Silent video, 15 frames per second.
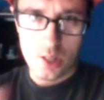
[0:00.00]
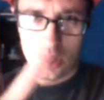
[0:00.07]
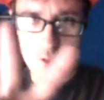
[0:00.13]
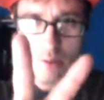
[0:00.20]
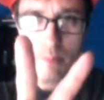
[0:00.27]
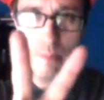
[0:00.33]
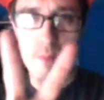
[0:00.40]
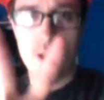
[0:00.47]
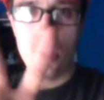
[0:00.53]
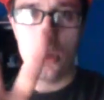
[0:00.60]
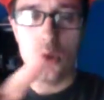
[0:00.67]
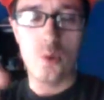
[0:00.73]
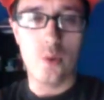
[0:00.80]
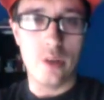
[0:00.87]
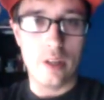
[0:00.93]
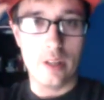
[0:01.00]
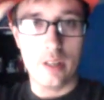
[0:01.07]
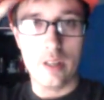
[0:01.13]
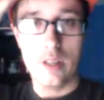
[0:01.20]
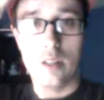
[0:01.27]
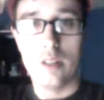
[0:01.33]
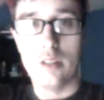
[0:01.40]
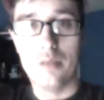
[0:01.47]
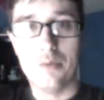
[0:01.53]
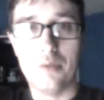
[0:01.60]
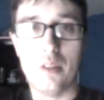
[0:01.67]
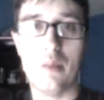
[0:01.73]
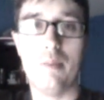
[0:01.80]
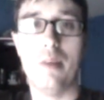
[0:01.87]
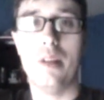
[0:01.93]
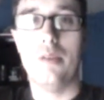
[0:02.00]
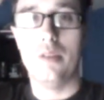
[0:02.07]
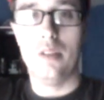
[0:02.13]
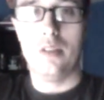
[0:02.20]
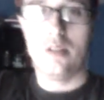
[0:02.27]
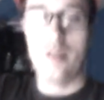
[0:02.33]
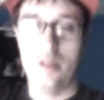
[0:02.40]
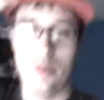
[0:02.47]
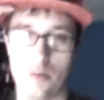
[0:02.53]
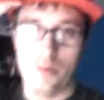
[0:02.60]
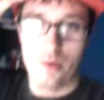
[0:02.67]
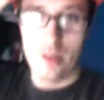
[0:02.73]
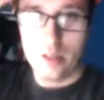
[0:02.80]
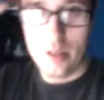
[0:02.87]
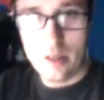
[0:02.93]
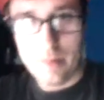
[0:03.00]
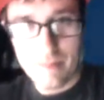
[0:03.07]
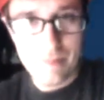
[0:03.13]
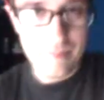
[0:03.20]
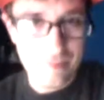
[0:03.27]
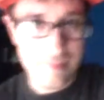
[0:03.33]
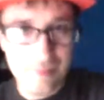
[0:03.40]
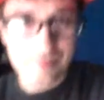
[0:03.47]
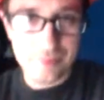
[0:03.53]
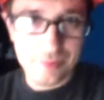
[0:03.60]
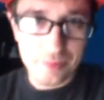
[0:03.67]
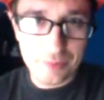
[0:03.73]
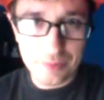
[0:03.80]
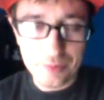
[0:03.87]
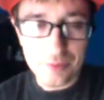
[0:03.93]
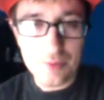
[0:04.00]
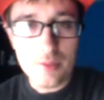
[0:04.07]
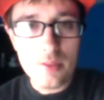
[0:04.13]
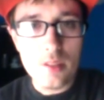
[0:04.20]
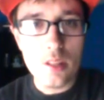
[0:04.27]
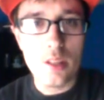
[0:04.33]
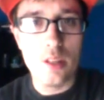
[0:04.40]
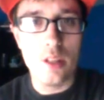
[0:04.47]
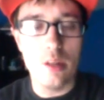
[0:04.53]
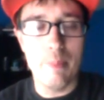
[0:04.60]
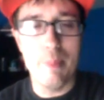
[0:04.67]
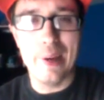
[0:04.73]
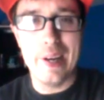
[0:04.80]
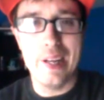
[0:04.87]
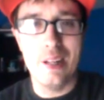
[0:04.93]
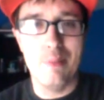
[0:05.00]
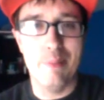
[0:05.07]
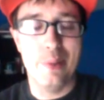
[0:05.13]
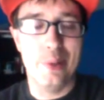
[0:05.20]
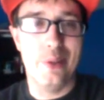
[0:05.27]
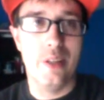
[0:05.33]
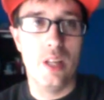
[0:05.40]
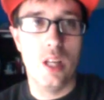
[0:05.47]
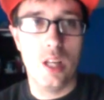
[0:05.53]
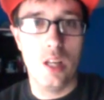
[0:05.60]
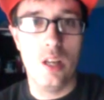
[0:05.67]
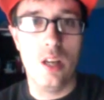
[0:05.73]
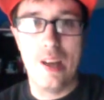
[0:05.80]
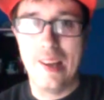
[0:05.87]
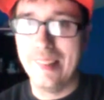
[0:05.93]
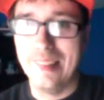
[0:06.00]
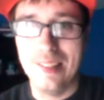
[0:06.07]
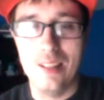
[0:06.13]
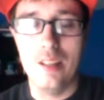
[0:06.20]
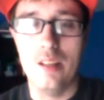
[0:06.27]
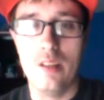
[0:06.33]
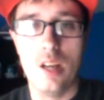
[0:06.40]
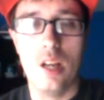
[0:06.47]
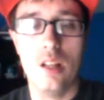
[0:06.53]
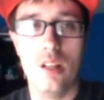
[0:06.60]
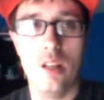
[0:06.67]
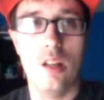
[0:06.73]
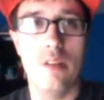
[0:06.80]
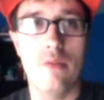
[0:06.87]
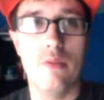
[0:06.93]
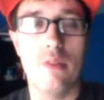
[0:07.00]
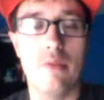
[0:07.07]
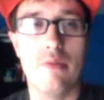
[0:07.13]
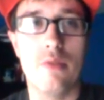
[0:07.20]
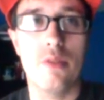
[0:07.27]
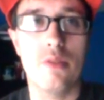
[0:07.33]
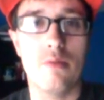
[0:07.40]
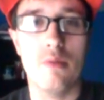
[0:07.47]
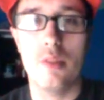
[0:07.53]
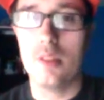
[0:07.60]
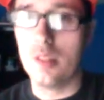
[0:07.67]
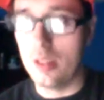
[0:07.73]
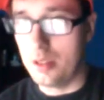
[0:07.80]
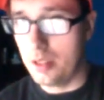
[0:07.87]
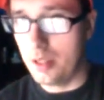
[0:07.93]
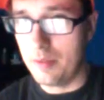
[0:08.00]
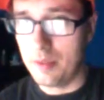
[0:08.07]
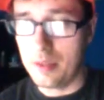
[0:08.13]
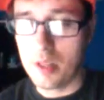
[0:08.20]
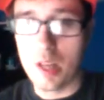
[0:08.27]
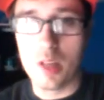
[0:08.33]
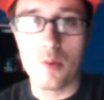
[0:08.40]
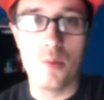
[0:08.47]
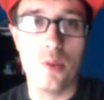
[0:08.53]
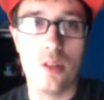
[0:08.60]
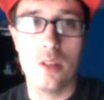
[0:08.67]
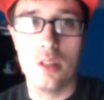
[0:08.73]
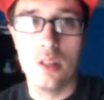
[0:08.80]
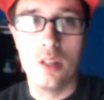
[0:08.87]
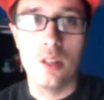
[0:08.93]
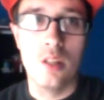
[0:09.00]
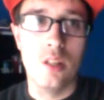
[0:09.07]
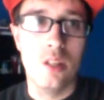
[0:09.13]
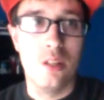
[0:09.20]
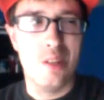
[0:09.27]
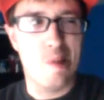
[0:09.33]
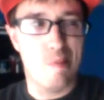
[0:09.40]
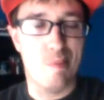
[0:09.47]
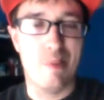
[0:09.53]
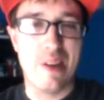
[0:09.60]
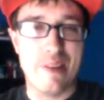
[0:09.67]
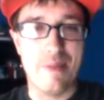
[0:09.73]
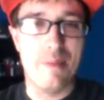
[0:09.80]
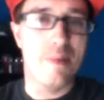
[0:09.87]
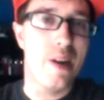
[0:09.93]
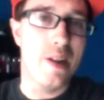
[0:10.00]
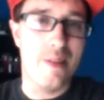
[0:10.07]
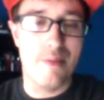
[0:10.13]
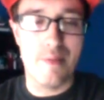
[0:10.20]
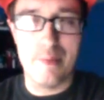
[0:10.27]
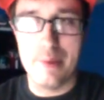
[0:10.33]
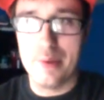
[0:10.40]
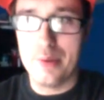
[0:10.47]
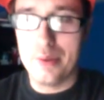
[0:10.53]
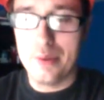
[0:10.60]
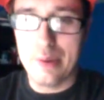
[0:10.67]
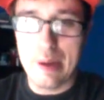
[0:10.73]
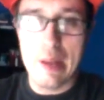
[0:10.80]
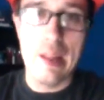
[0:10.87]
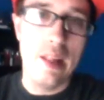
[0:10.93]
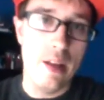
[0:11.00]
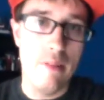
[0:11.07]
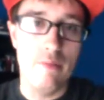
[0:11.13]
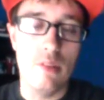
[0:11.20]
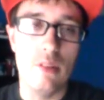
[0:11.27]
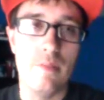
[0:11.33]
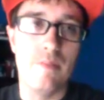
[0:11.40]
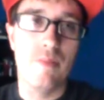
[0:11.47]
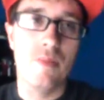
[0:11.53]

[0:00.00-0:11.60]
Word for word: 2 Blu-ray. I probably just gonna rent it. Didn't buy it, but I, I love I love the first one, I love the second one. You probably buy it 300 and love it.